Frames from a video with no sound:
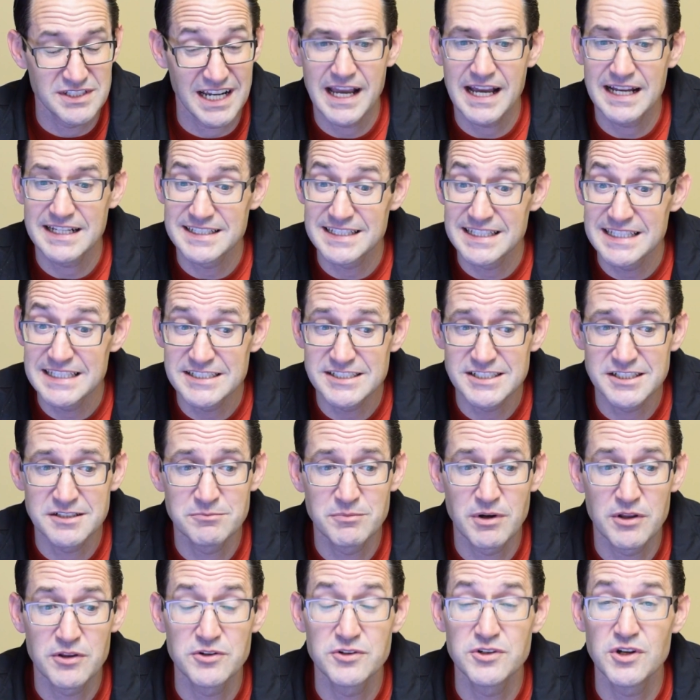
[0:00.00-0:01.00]
I got to listen to
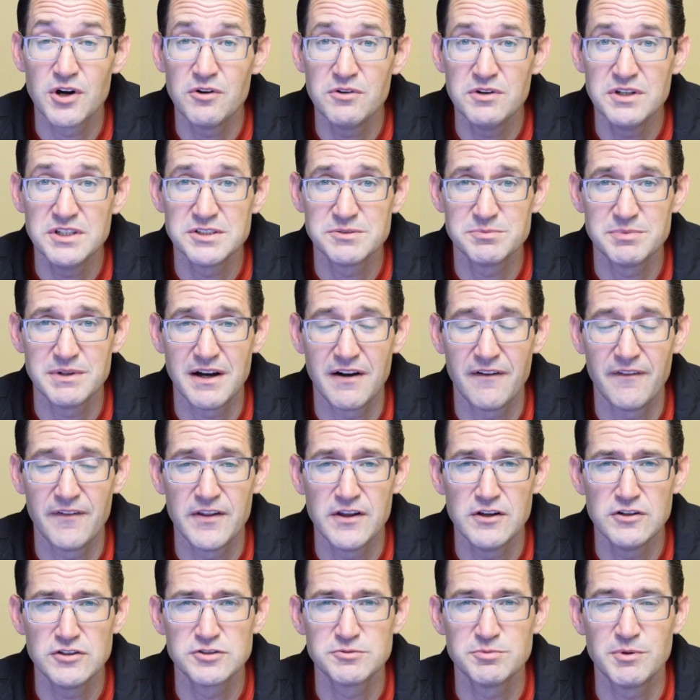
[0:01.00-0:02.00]
Brother Tony Spell,
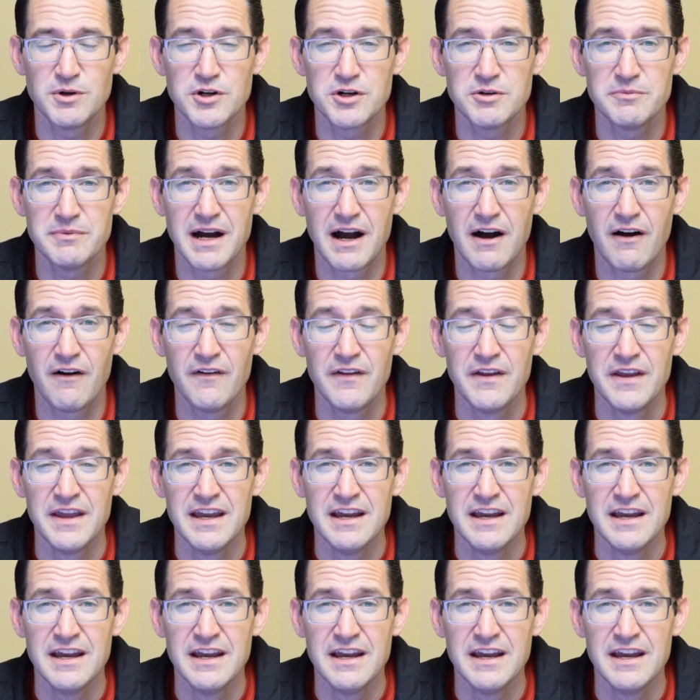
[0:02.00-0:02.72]
who spoke about